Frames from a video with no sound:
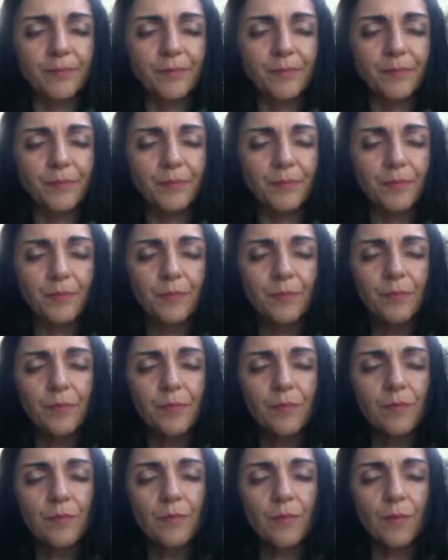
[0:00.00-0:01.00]

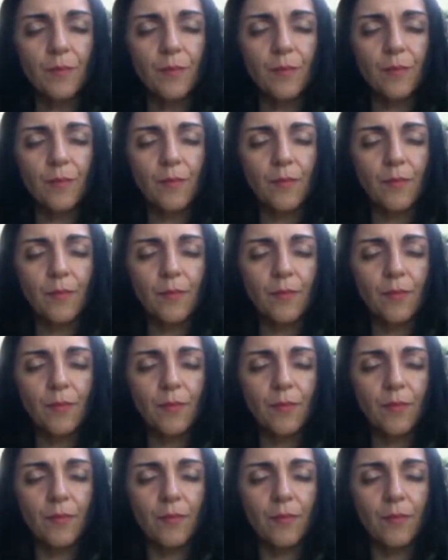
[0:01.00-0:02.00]

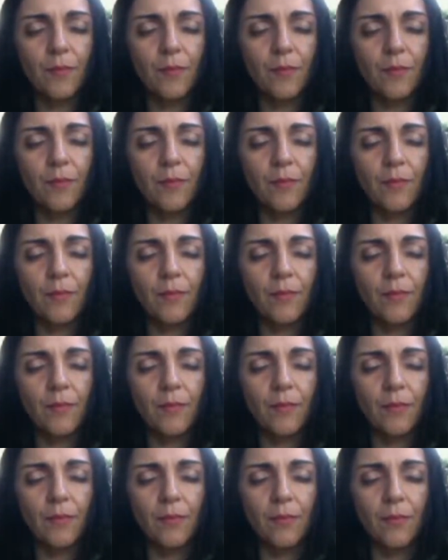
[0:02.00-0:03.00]

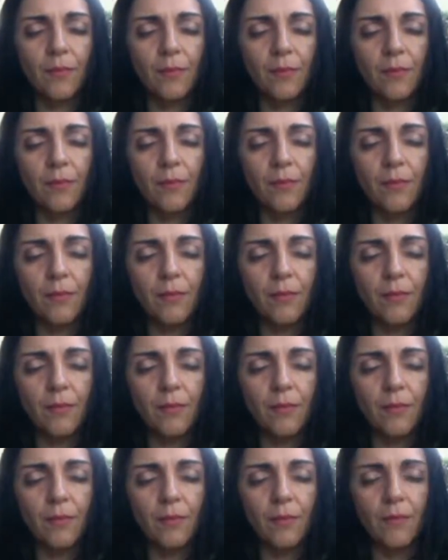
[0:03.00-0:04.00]

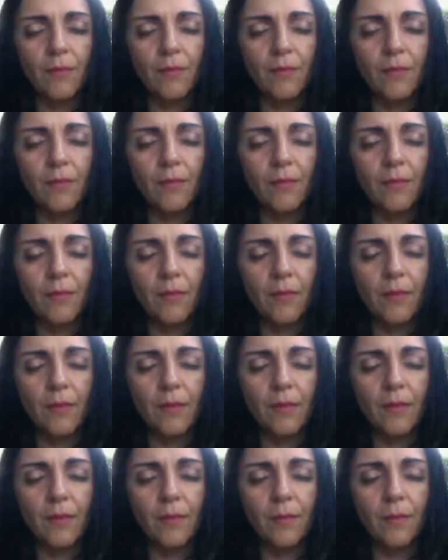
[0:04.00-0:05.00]

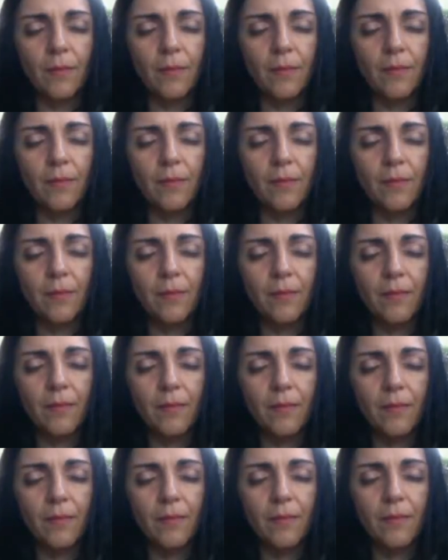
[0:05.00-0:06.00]

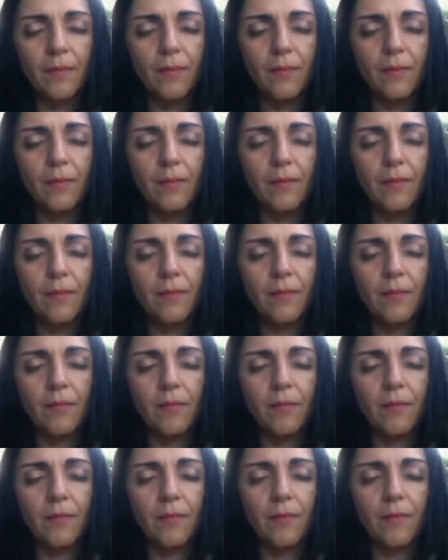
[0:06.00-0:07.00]

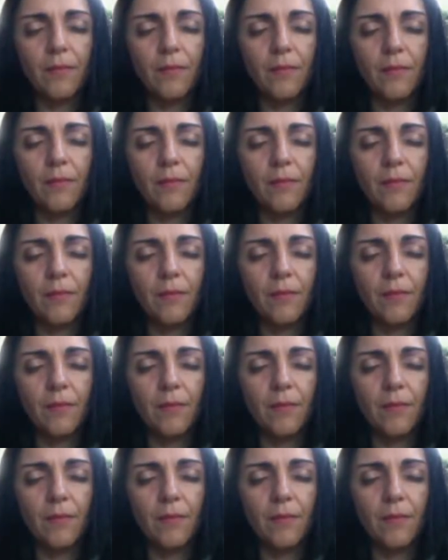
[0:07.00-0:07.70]
No one is speaking in this clip.